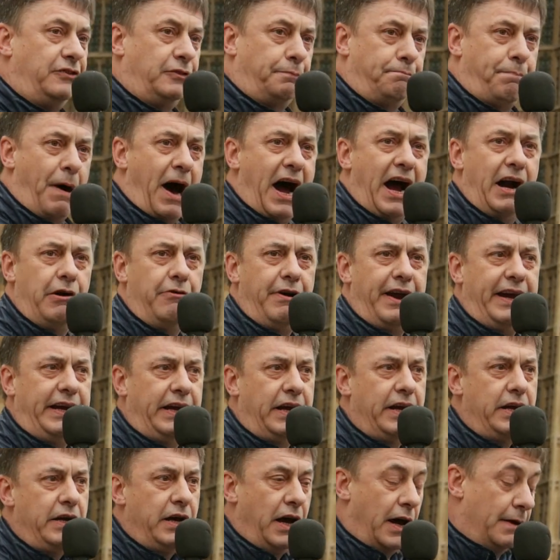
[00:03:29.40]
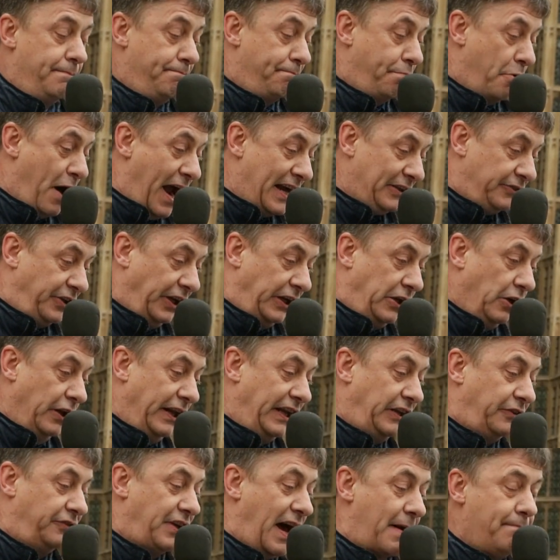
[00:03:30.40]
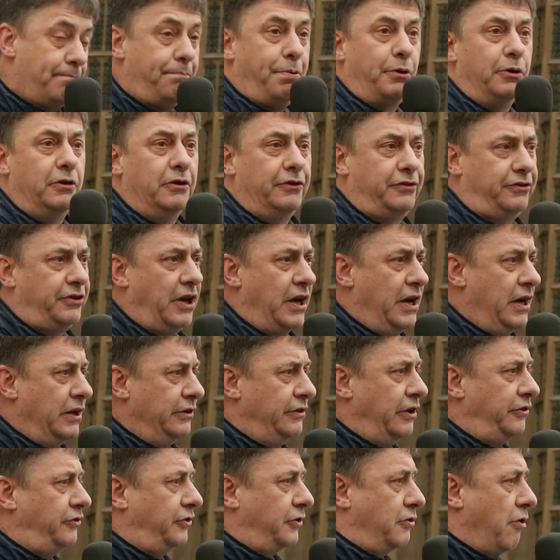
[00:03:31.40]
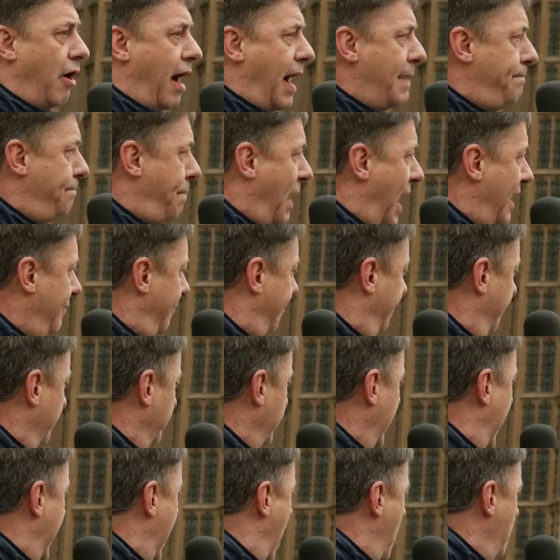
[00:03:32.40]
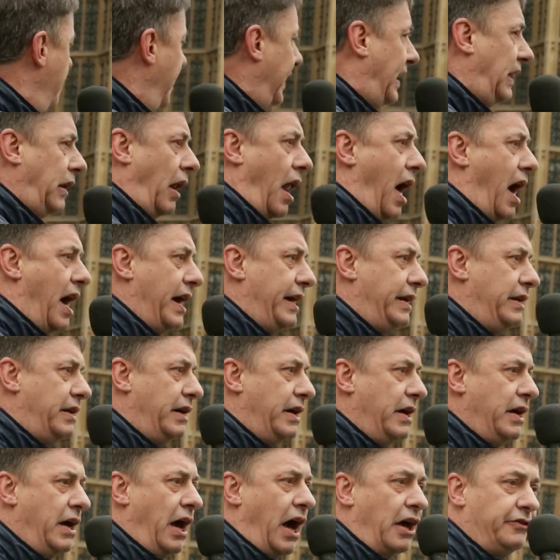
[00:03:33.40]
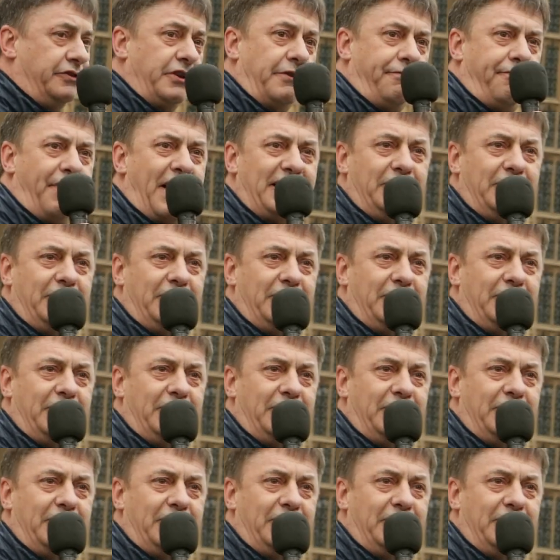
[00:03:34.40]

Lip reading: inspiring and practical examples described by Naomi Klein as a